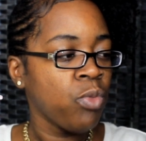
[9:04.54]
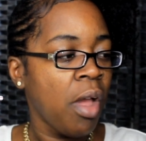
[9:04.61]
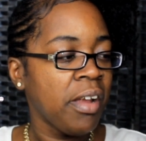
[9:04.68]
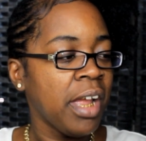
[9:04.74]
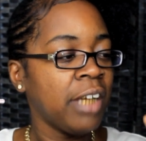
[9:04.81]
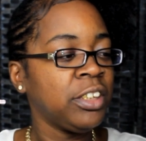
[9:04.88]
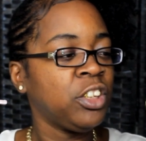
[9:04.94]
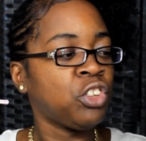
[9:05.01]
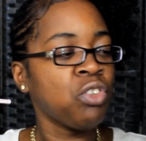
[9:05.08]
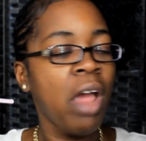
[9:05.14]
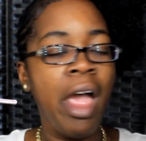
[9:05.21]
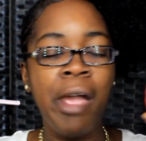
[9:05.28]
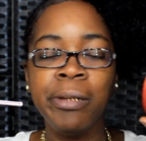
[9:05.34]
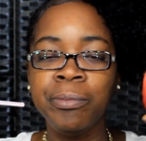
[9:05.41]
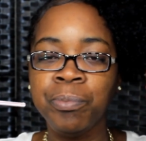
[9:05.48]
Y'all need to
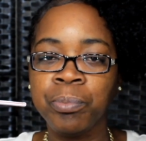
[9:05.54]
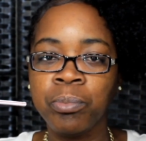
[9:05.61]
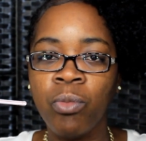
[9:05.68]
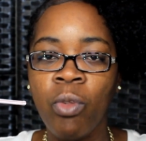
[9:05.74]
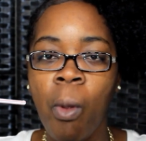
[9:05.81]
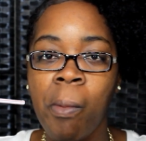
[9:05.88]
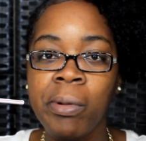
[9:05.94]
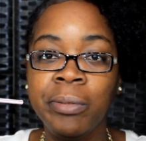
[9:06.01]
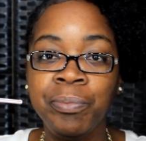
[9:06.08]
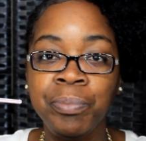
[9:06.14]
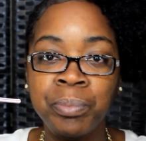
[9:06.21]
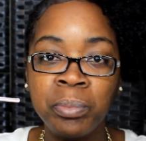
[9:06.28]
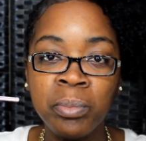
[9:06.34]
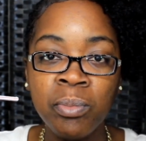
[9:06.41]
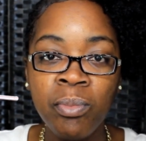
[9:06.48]
try it.
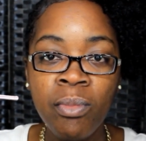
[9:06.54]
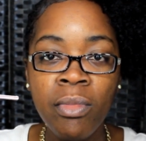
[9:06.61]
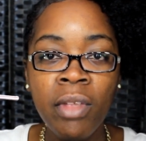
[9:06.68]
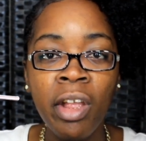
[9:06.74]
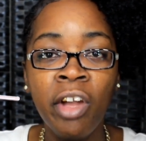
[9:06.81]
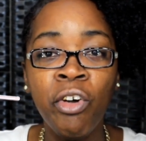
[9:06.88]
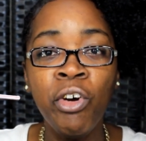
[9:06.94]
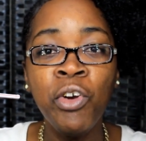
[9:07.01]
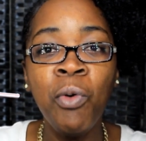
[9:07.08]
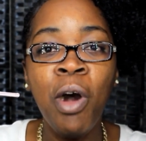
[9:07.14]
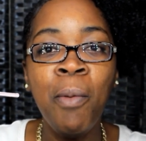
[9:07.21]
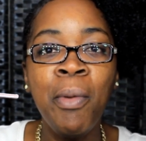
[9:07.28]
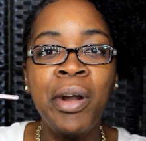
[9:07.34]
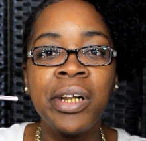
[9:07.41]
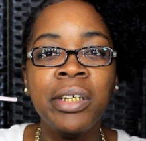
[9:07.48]
Go to
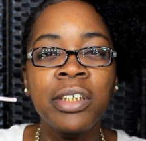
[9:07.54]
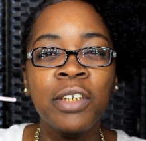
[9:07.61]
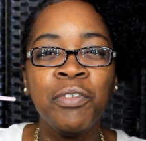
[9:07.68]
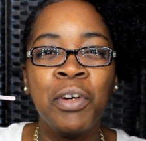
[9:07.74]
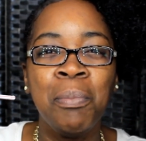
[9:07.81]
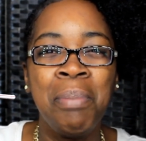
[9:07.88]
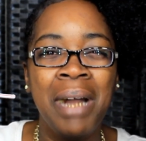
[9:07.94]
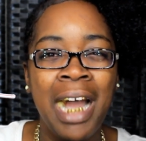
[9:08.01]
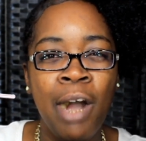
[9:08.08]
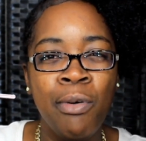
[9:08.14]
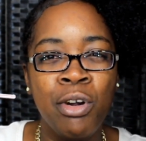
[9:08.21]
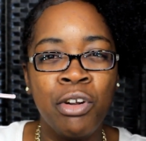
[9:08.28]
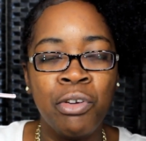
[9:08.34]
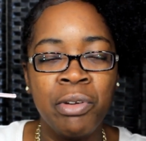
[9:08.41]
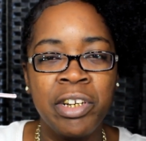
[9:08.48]
Walmart and look for
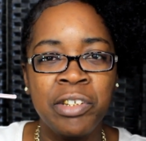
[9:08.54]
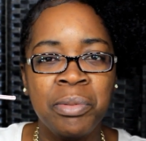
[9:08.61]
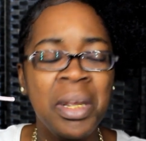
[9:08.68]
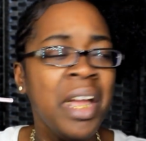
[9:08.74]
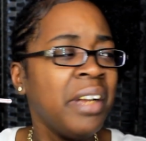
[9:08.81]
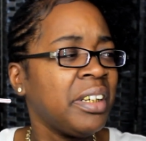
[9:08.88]
Power Crisp.